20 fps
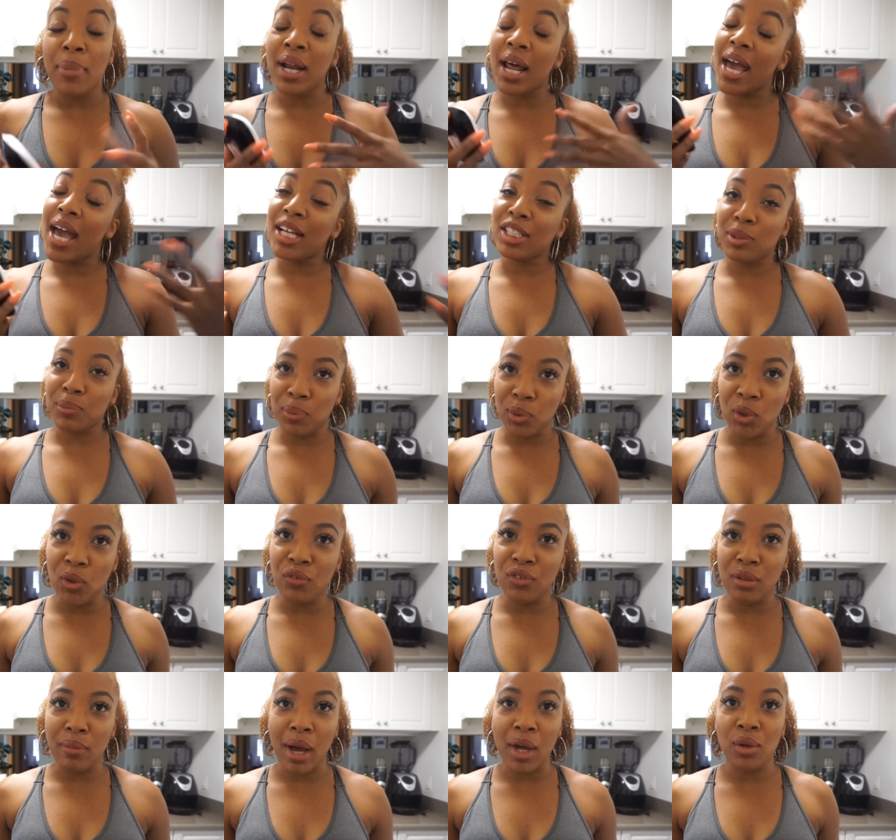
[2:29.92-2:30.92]
but I had to
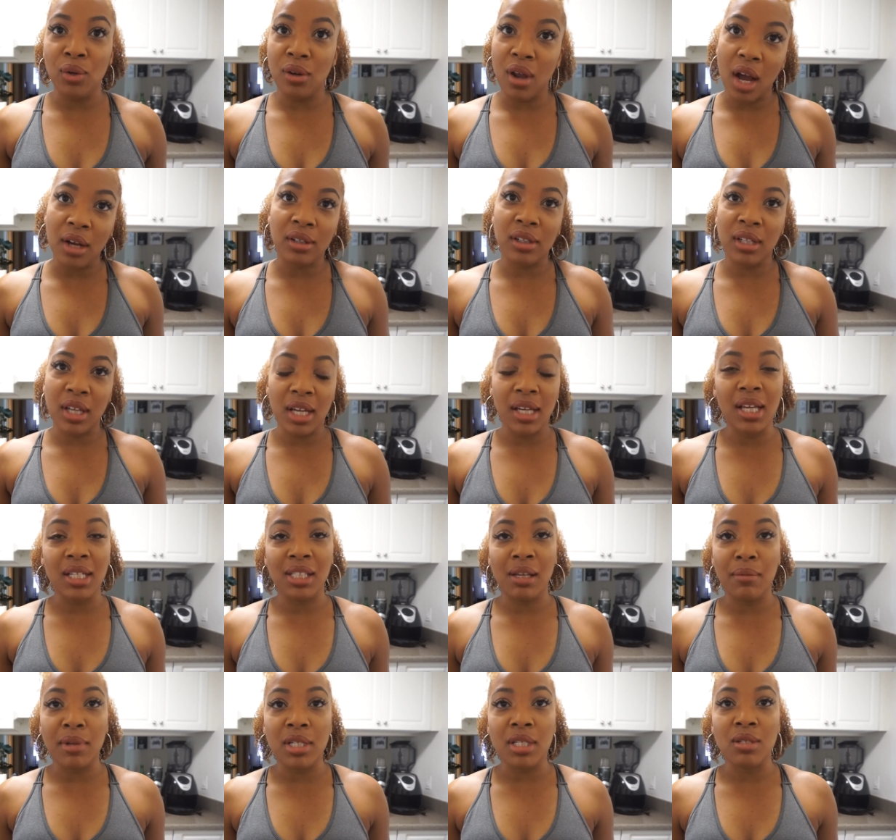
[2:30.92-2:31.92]
prove to my new doctor that
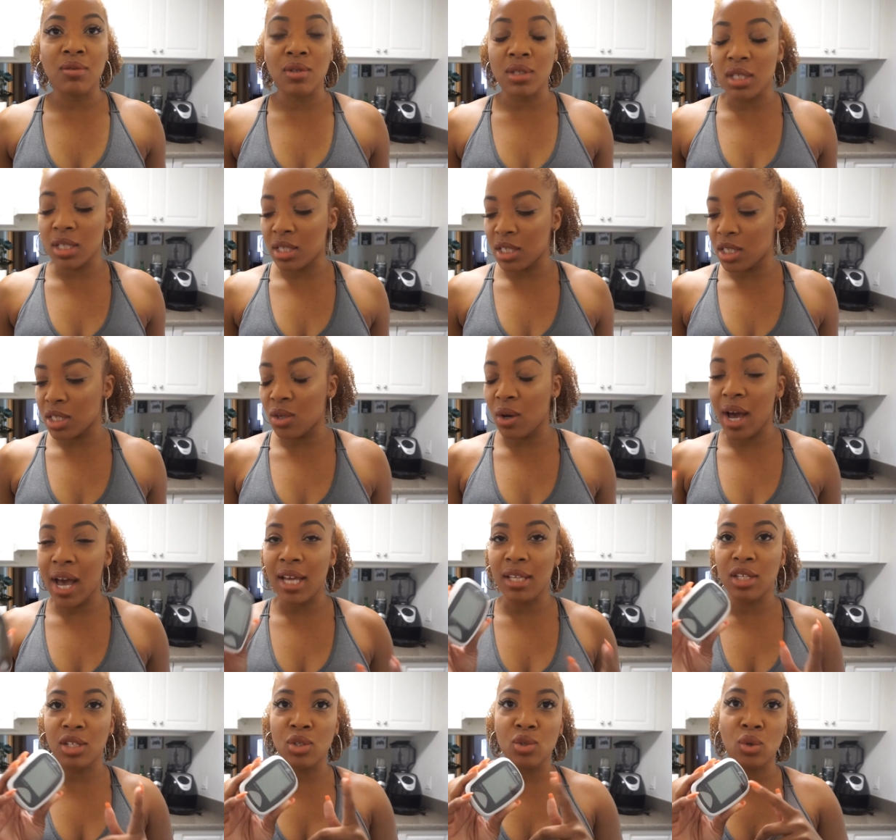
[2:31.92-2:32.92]
yes, I'm insulin resistant. So I
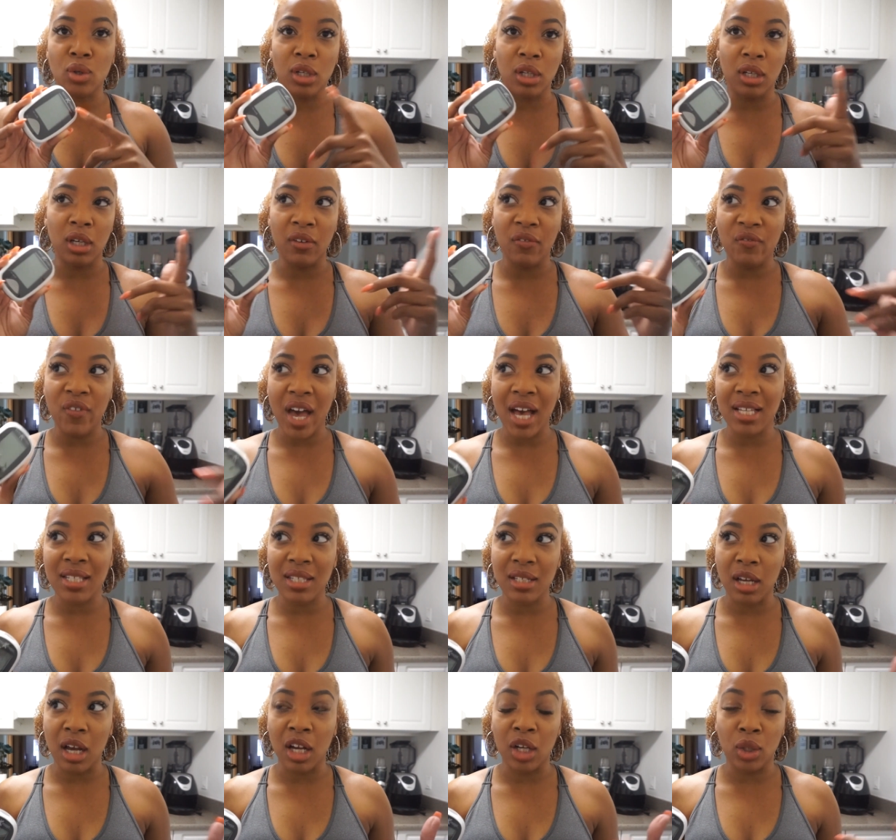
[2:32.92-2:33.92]
had to do
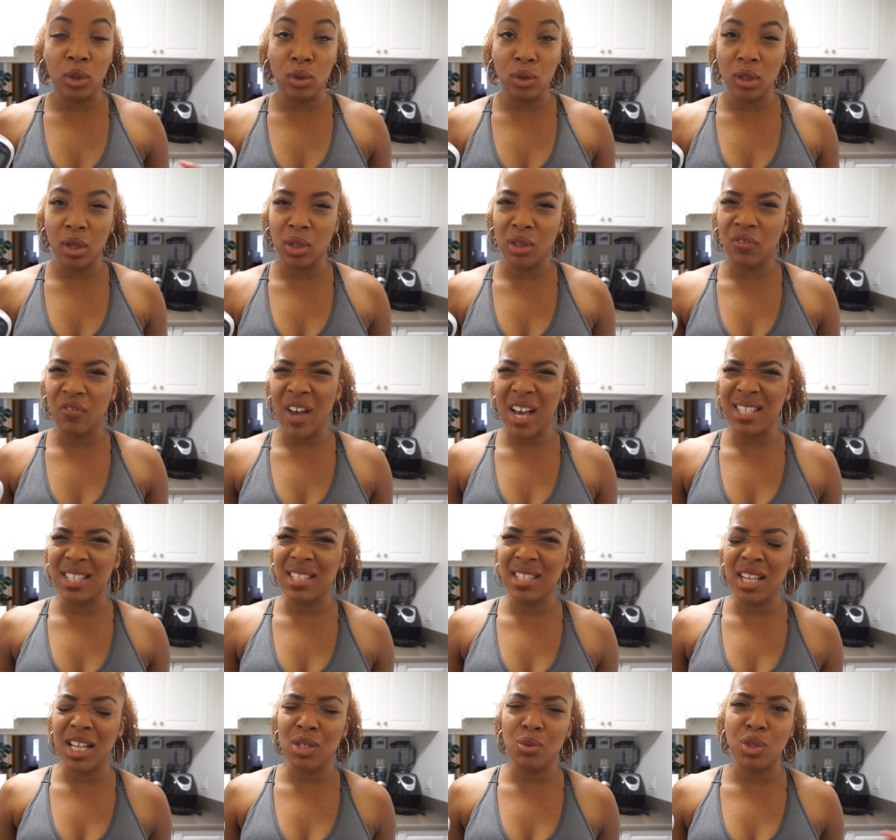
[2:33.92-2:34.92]
a glucose
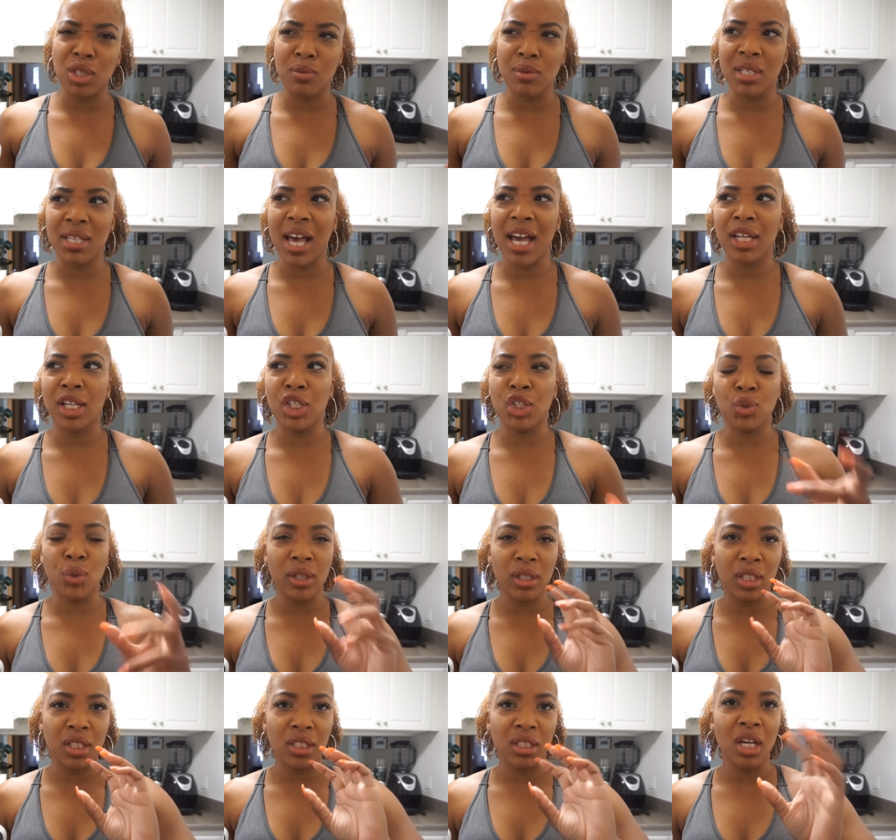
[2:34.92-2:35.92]
fasted test, which means I had to
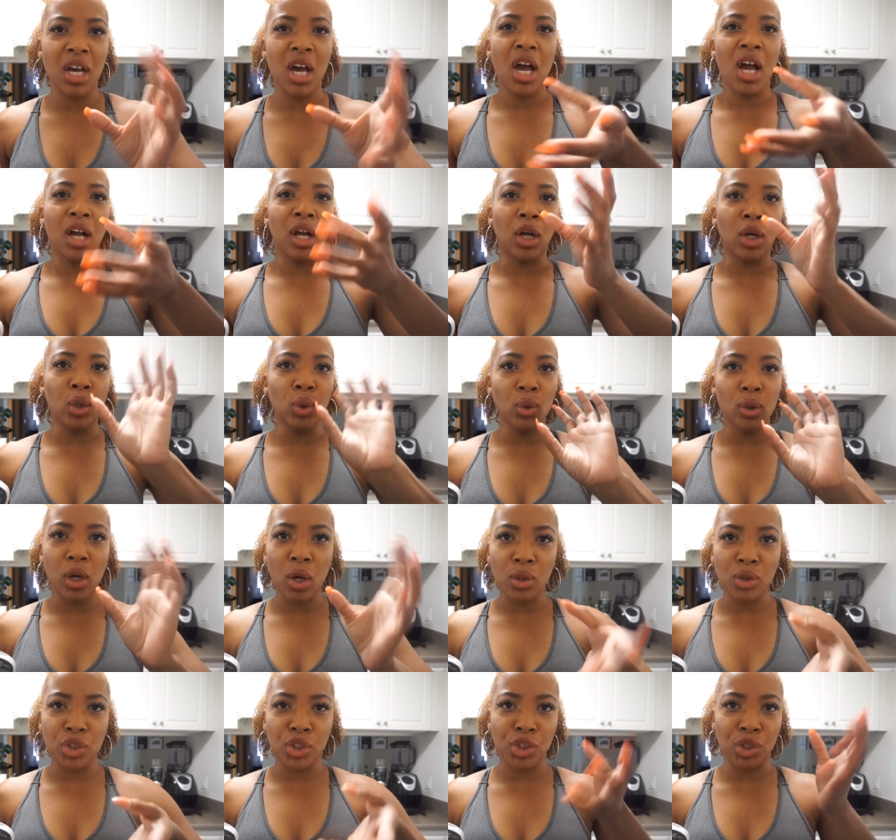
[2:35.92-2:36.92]
drink this
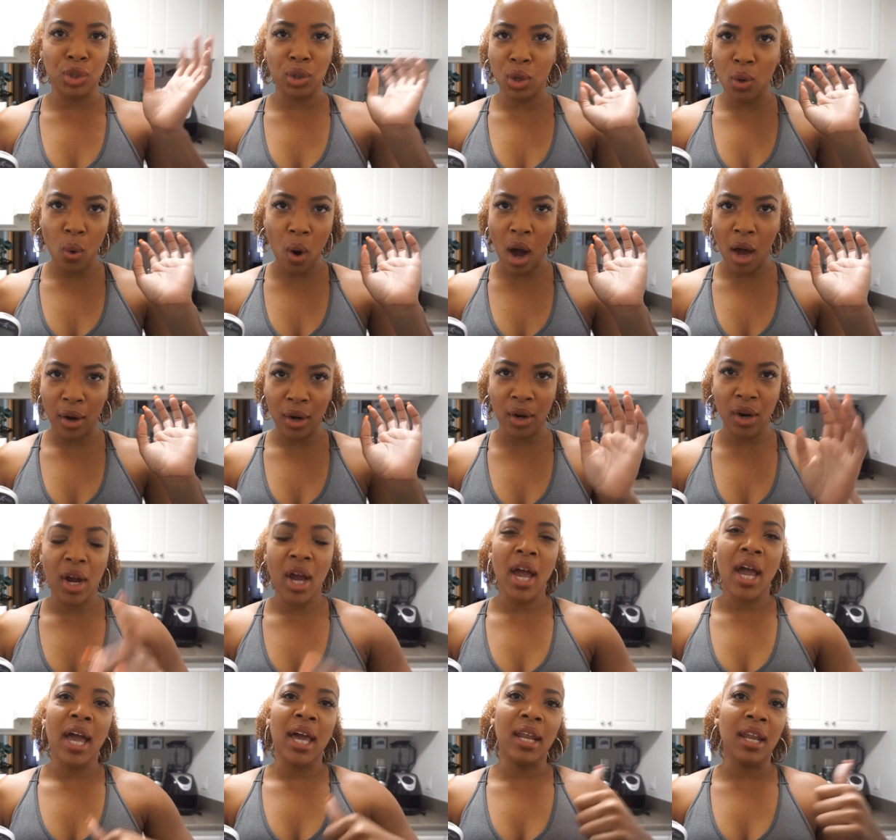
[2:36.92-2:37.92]
glucose sugar
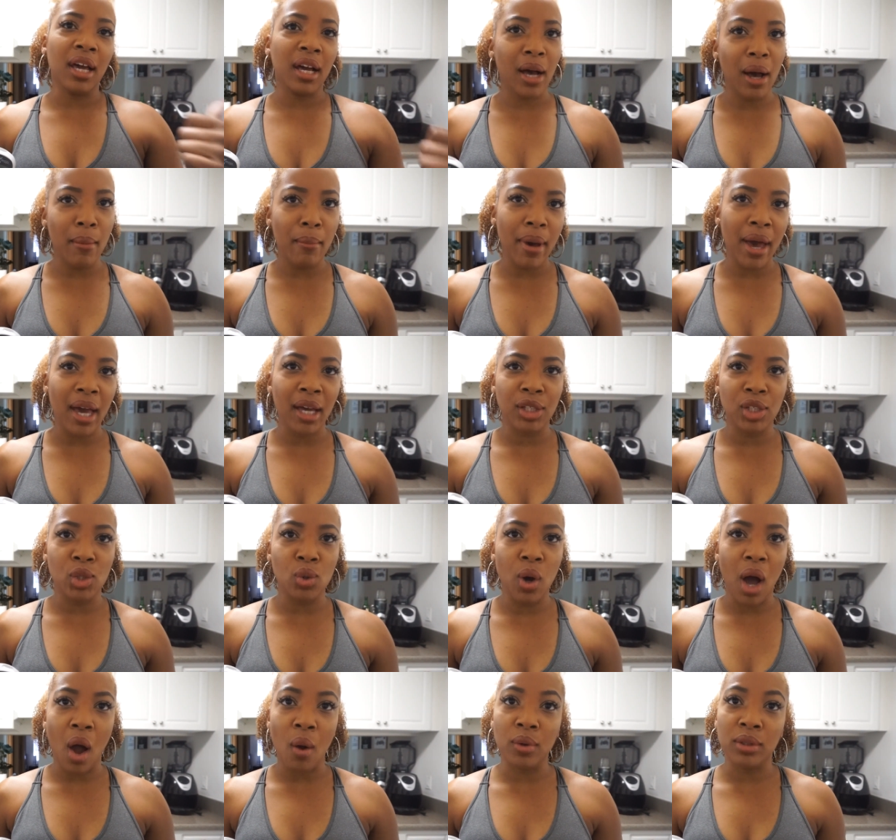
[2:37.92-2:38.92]
water and then come back
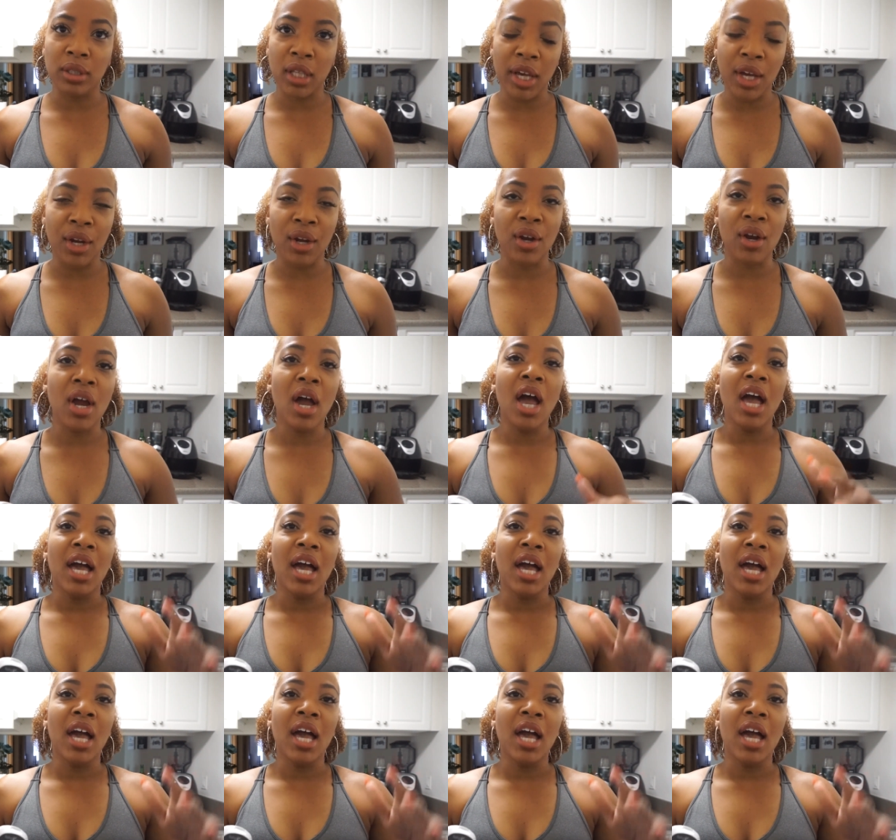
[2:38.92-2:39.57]
2 hours later.